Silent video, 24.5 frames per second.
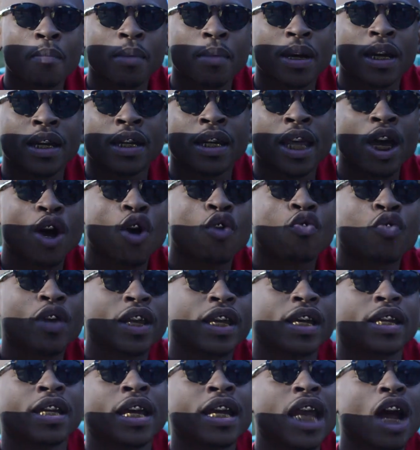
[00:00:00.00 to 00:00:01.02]
mean, they don't
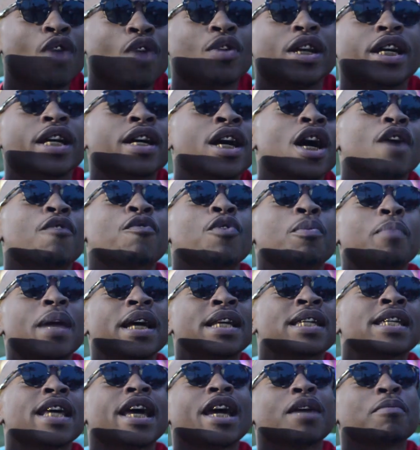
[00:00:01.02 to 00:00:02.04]
really, they're not really cut from
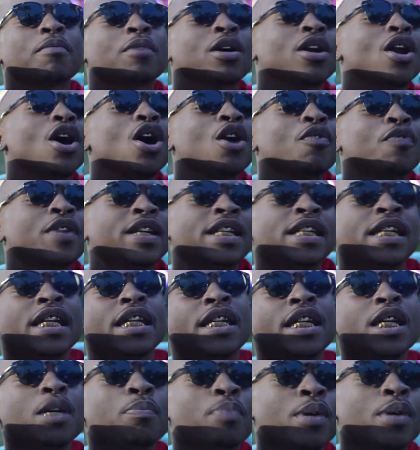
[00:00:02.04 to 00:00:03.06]
that same cloth as
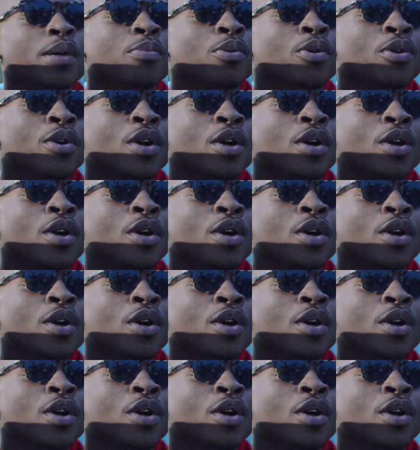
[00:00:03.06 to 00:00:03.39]
DC people.